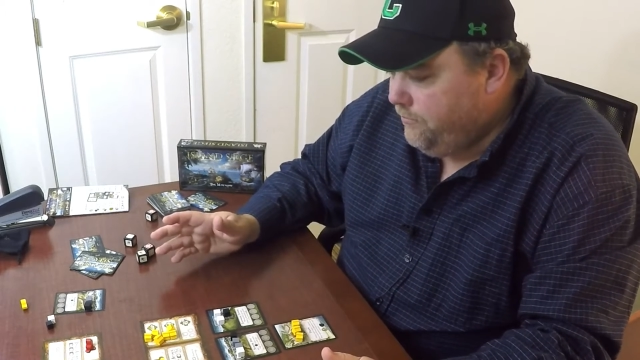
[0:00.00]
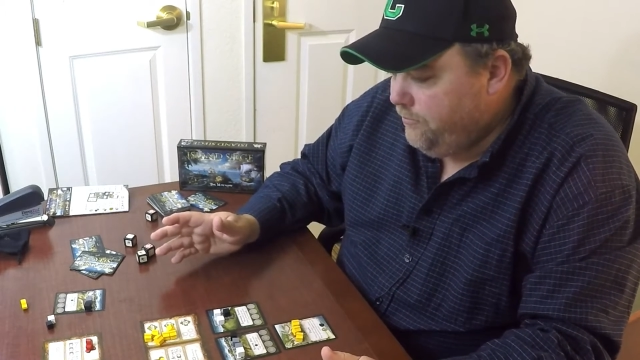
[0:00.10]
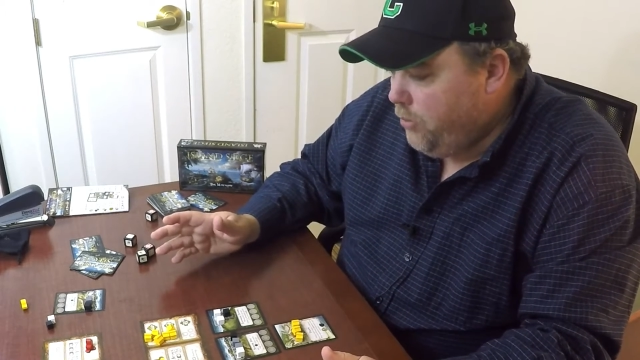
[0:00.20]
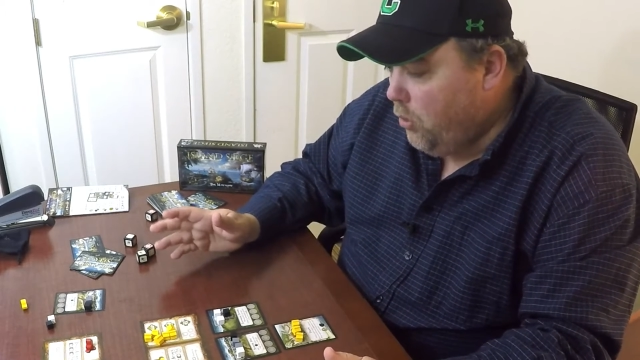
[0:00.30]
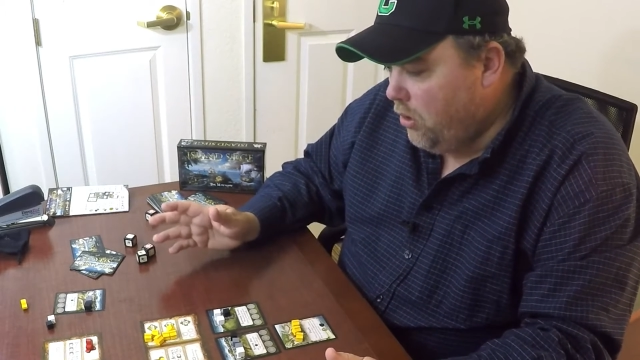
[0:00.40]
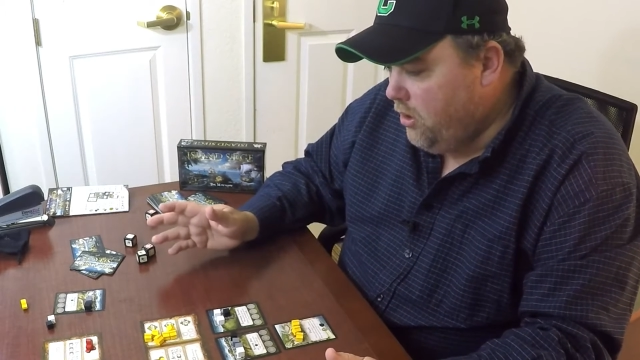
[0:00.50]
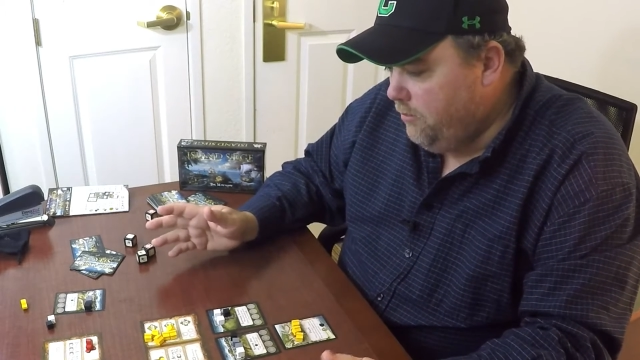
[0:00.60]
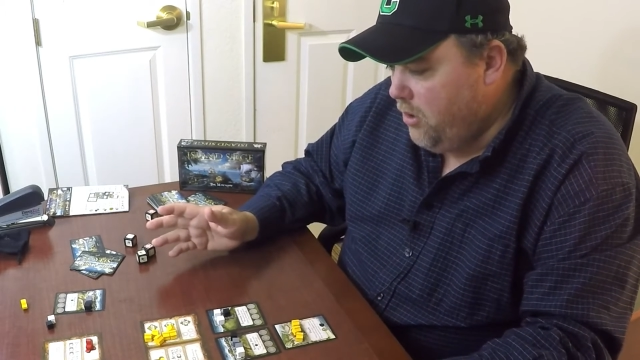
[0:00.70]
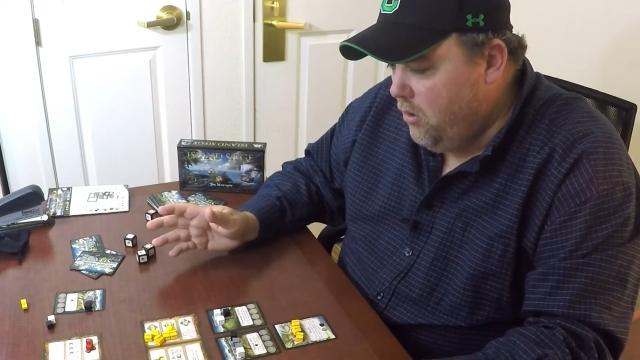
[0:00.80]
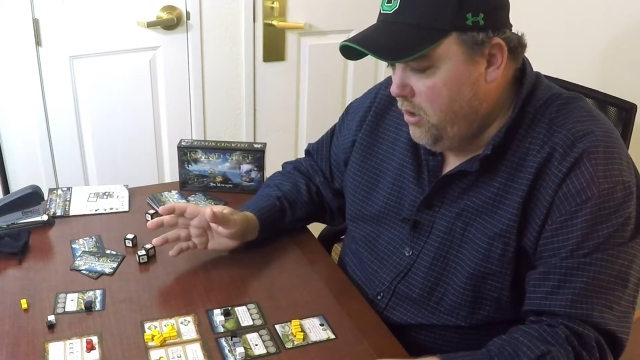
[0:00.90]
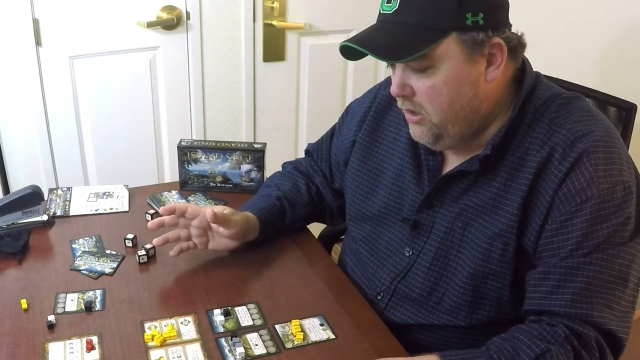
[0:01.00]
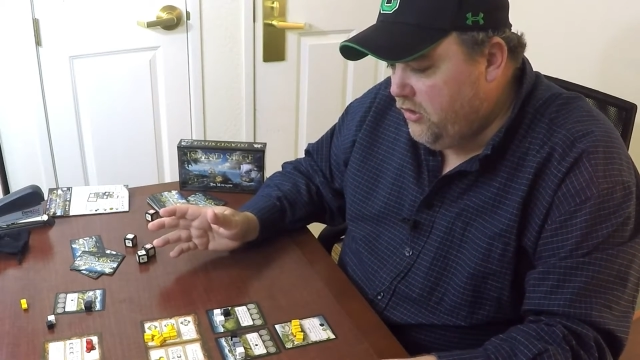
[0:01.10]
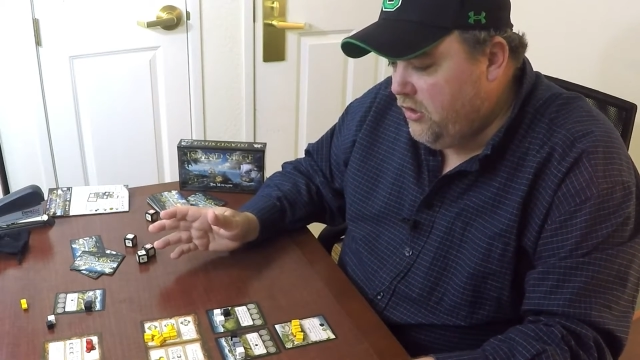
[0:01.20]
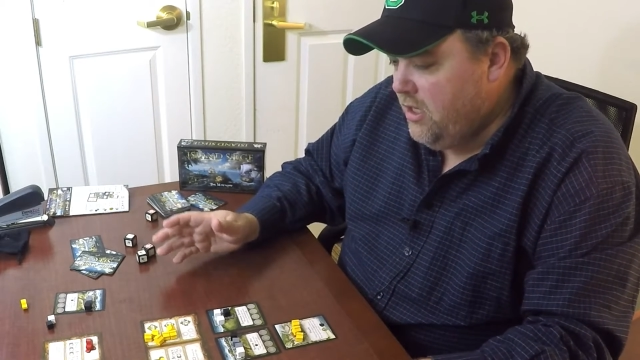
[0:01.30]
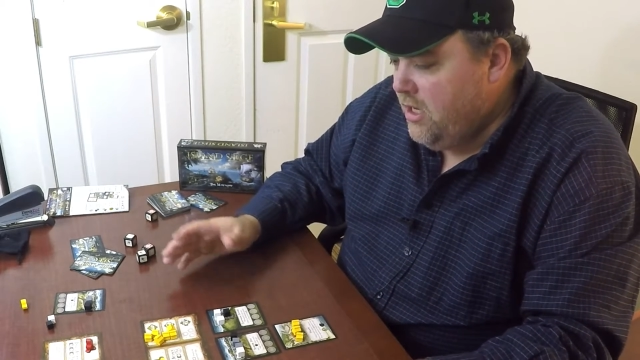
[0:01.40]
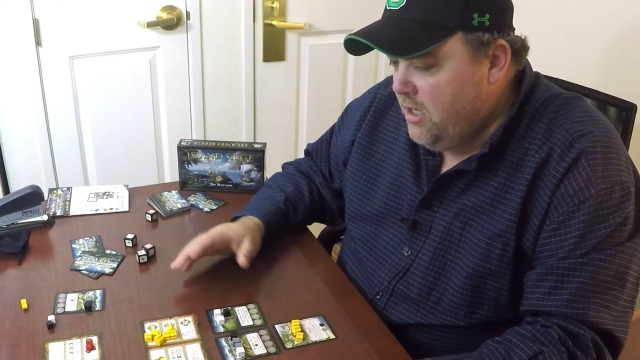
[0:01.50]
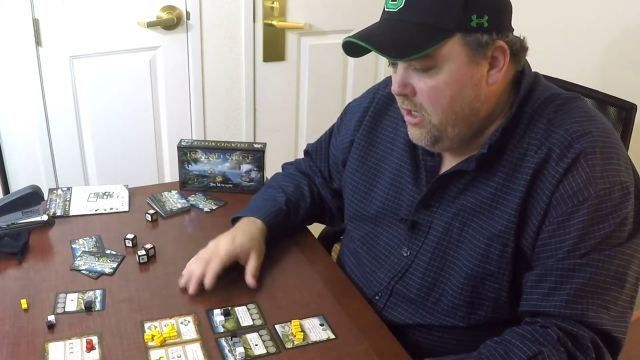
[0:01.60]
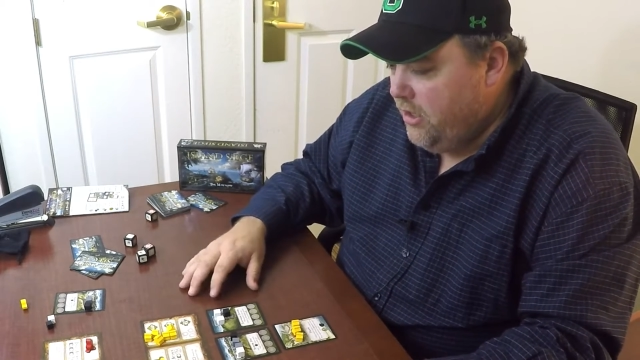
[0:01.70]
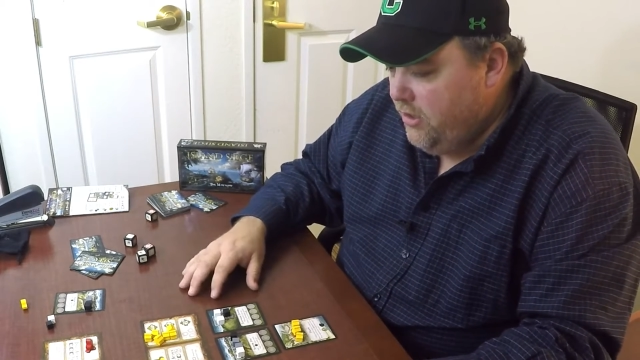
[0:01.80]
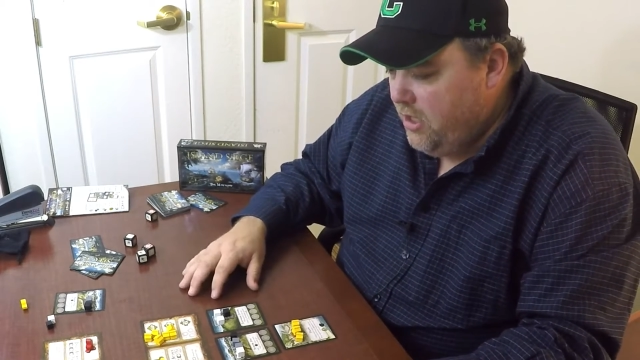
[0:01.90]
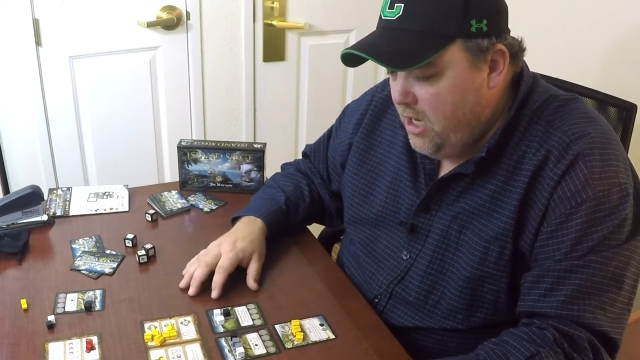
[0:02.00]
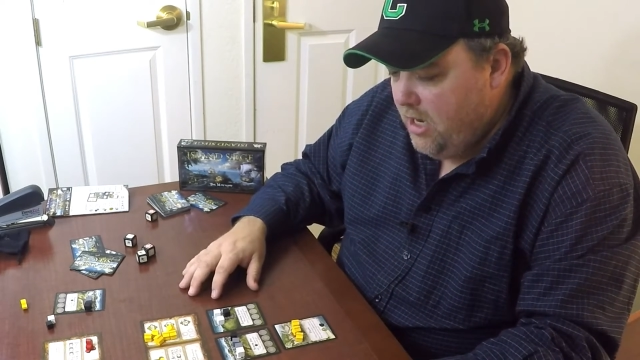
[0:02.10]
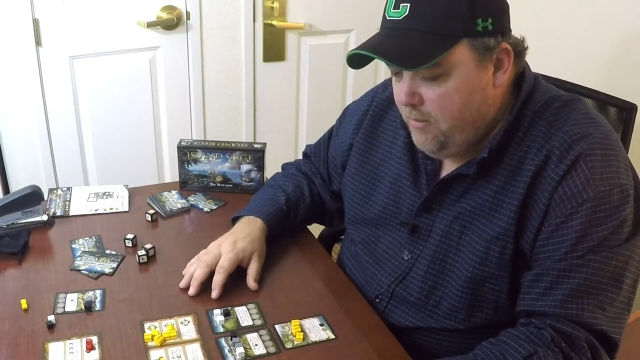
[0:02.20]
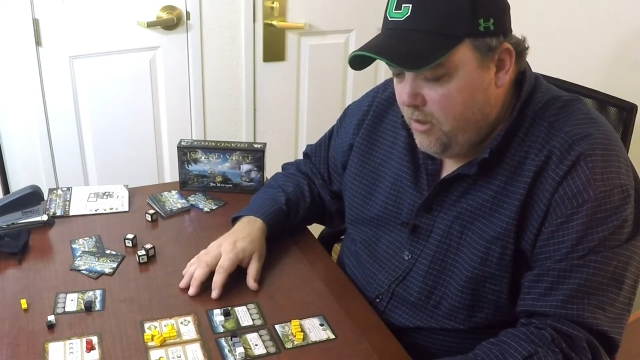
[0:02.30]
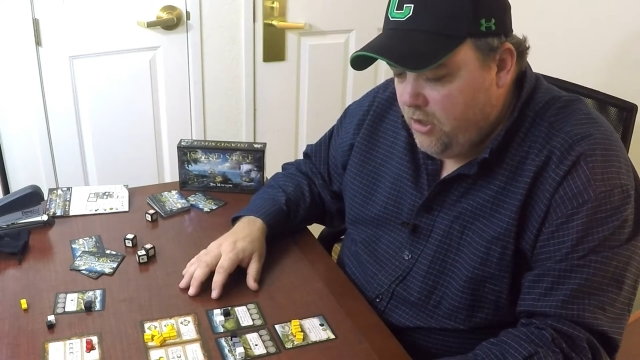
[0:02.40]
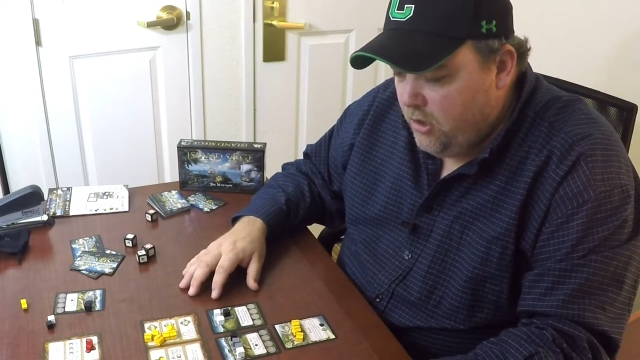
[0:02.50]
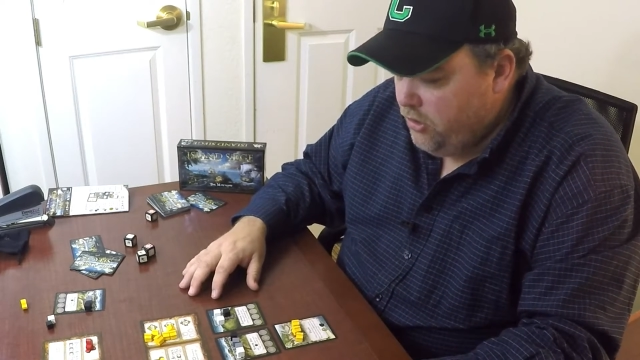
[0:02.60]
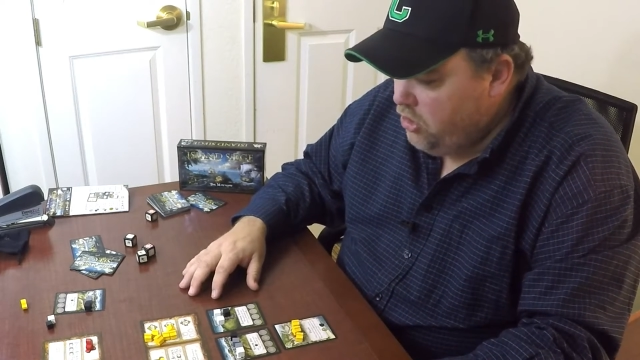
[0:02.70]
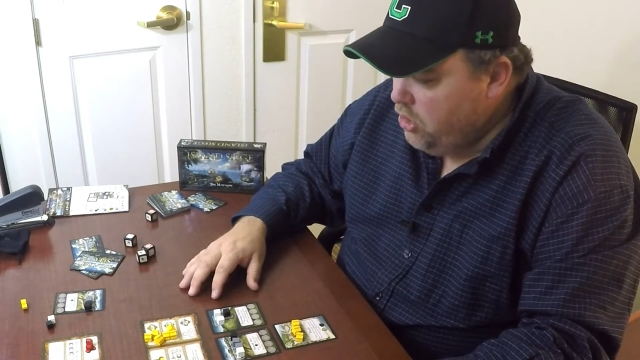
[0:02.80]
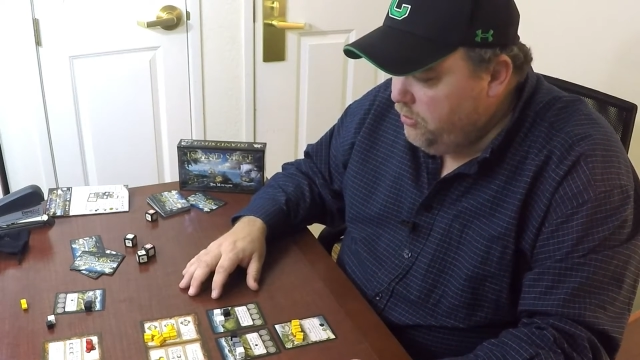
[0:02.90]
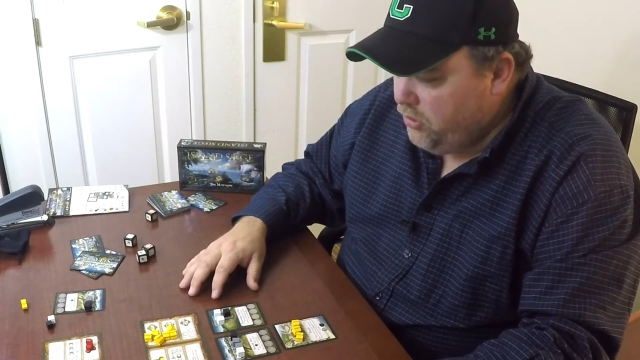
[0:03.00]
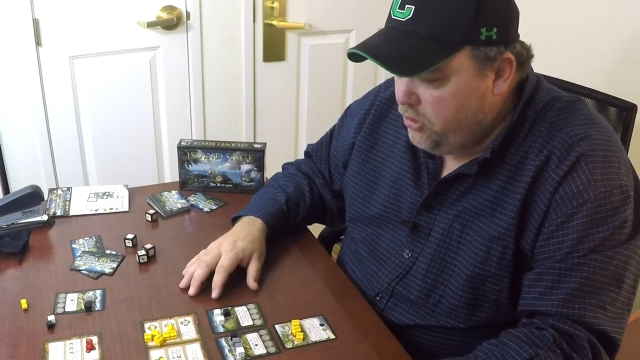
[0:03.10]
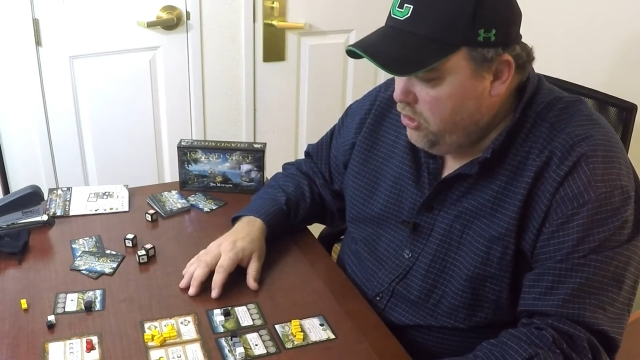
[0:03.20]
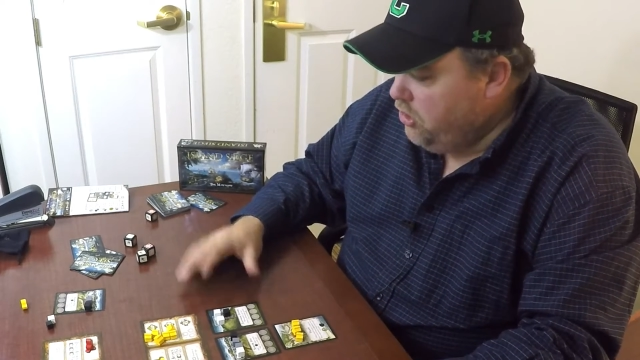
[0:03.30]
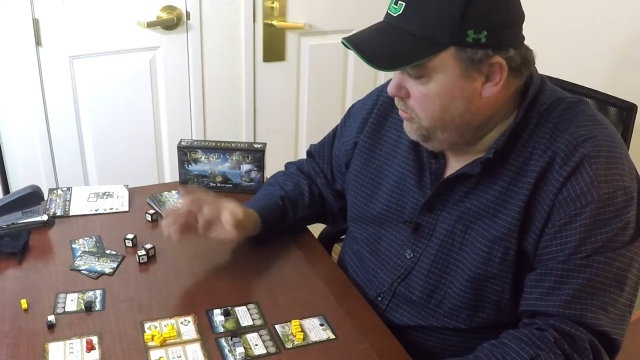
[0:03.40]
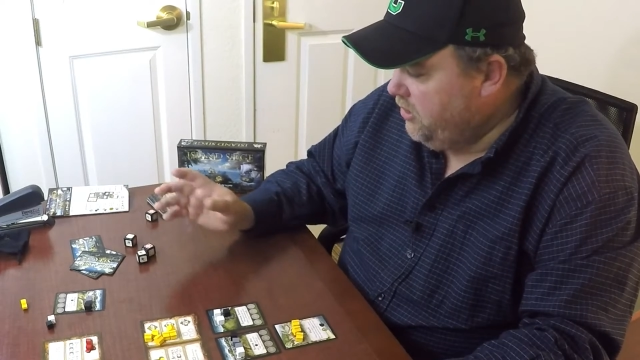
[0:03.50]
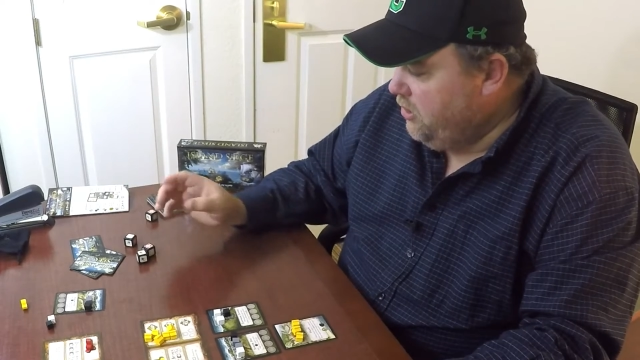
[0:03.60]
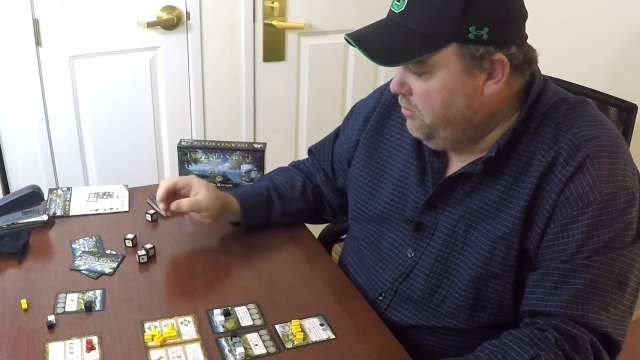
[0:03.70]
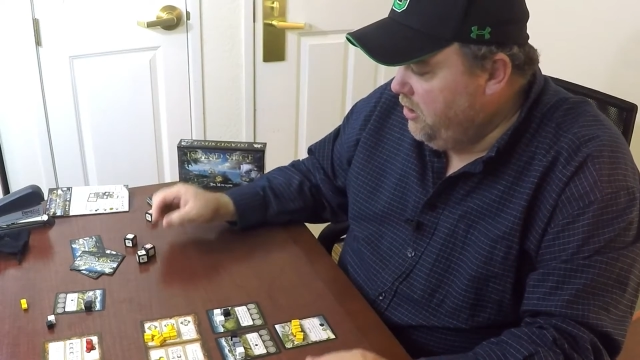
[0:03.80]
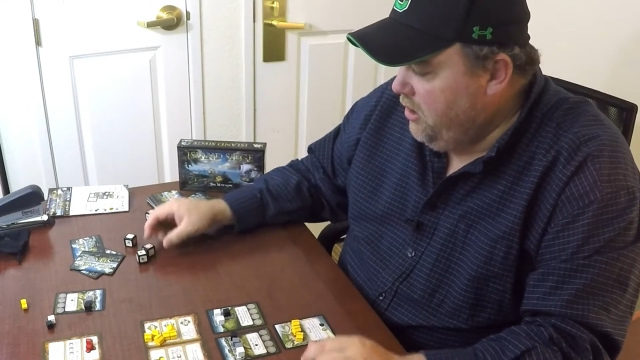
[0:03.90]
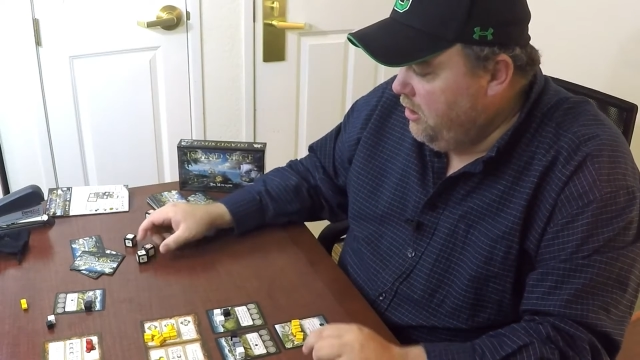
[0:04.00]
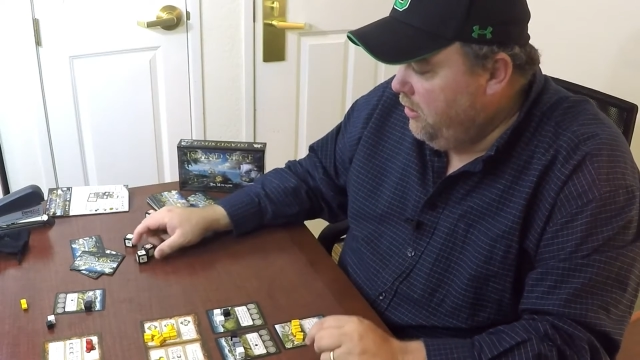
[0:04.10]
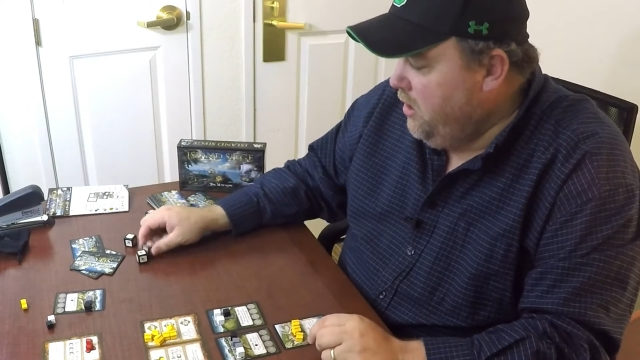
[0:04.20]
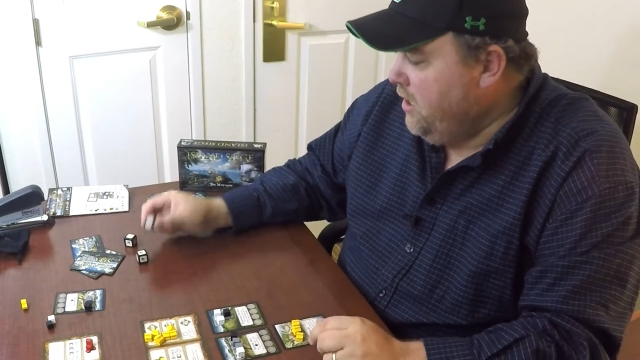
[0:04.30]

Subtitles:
poor components of the game, the cubes are cubes and no big deal.